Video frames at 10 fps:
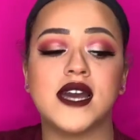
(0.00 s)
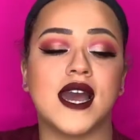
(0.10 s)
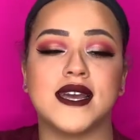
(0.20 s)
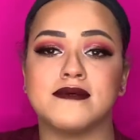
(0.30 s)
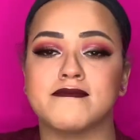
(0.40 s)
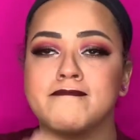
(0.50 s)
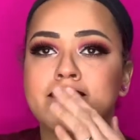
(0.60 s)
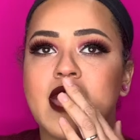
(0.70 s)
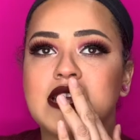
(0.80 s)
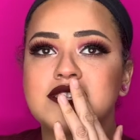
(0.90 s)
I am
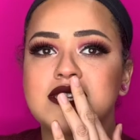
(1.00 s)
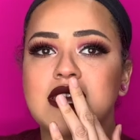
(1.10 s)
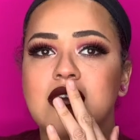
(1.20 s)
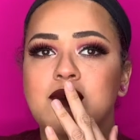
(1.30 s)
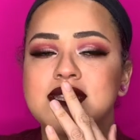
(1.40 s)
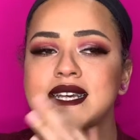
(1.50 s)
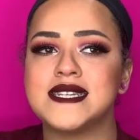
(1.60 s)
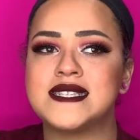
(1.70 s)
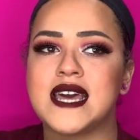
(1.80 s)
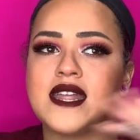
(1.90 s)
actually, once I
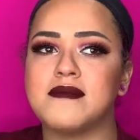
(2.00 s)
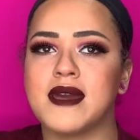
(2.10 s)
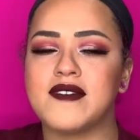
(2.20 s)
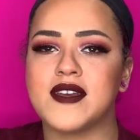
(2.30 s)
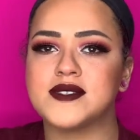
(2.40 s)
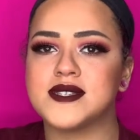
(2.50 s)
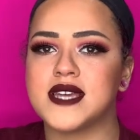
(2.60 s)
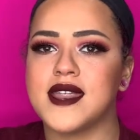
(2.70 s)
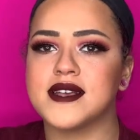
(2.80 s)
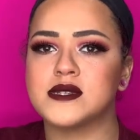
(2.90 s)
set it, my face with
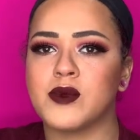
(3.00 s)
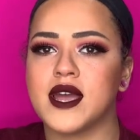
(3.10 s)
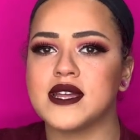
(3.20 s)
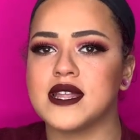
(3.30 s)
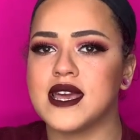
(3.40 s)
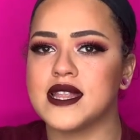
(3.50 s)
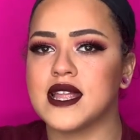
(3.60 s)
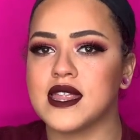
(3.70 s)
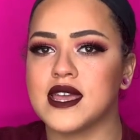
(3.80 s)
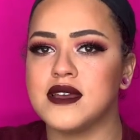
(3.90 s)
setting spray and hit
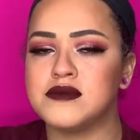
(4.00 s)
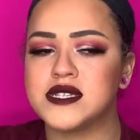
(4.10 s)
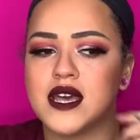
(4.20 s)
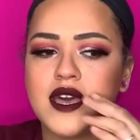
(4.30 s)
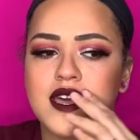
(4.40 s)
the lips,